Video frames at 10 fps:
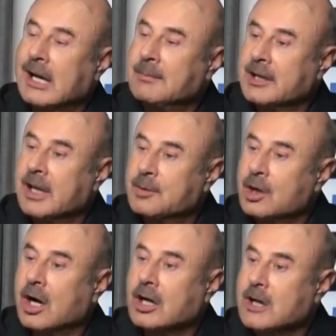time to
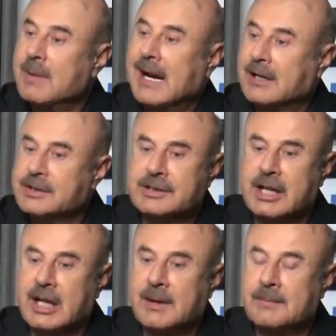come talk about
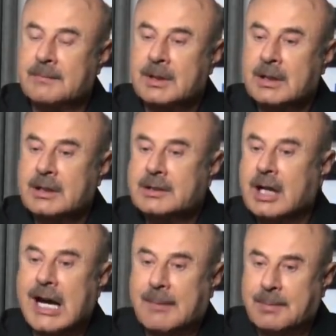some
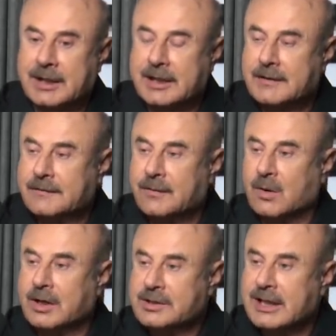topic for
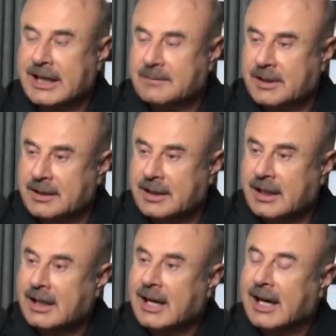yeah. a segment.
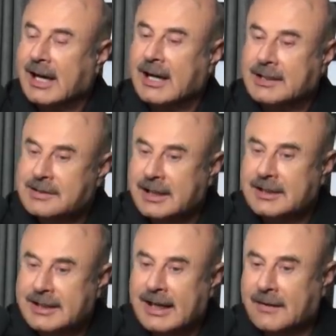And I
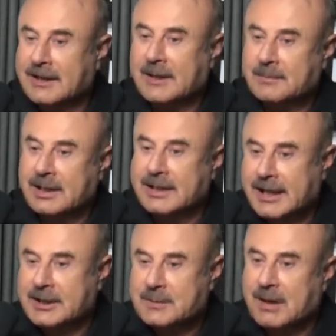said, "Tell them to
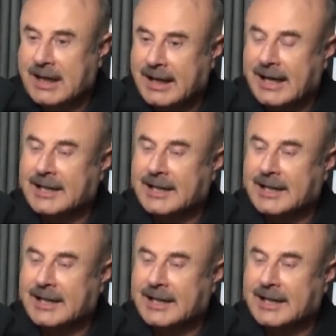kiss my